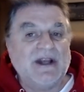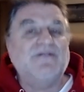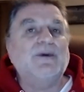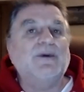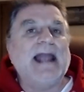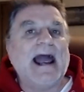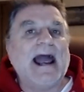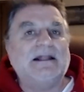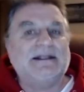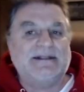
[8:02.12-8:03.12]
of
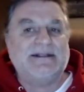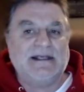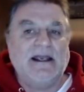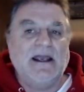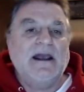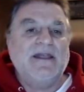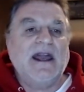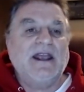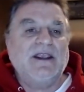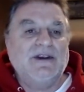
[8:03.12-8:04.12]
reality
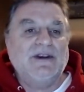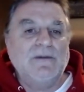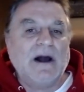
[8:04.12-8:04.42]
that you